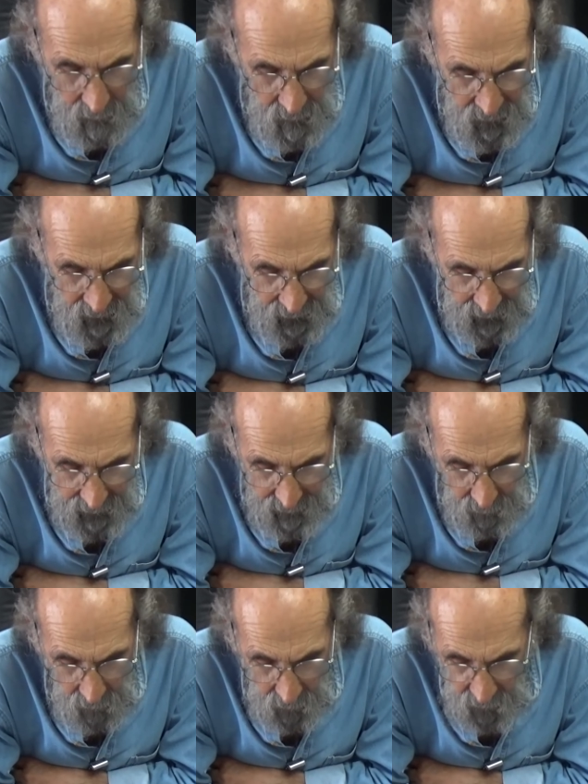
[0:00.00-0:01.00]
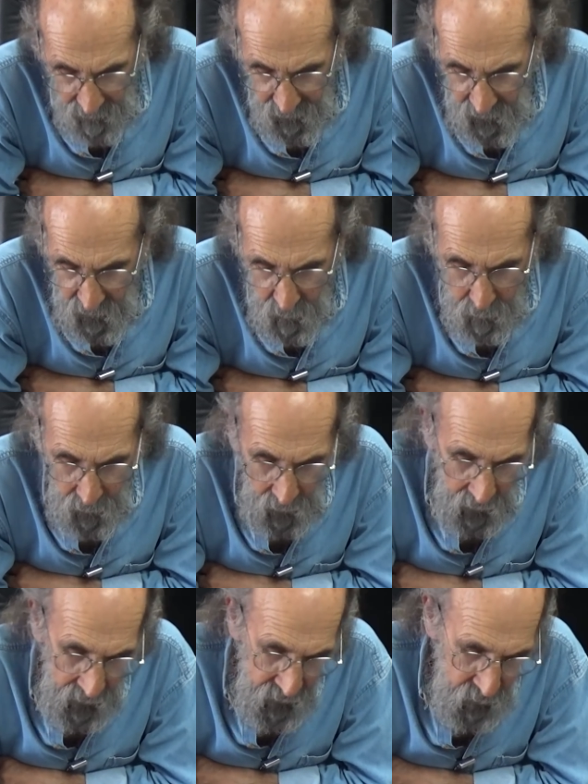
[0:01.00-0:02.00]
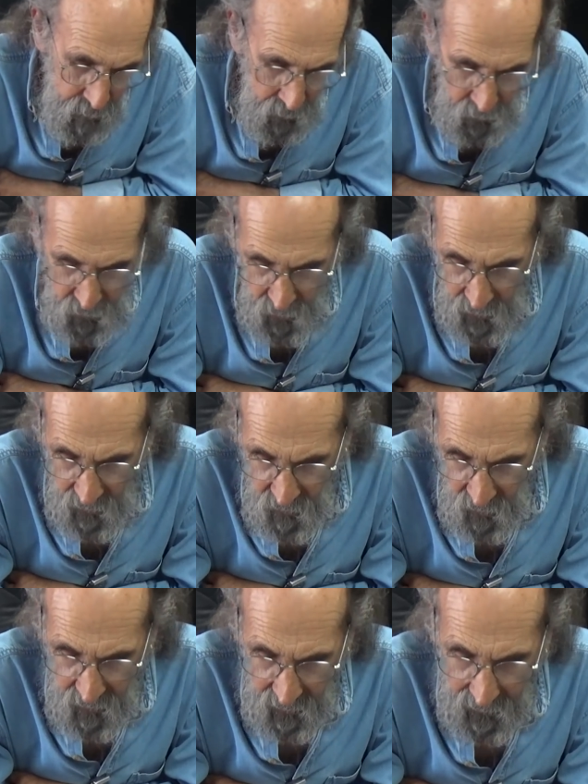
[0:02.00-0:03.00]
that all of these bronze bushings that the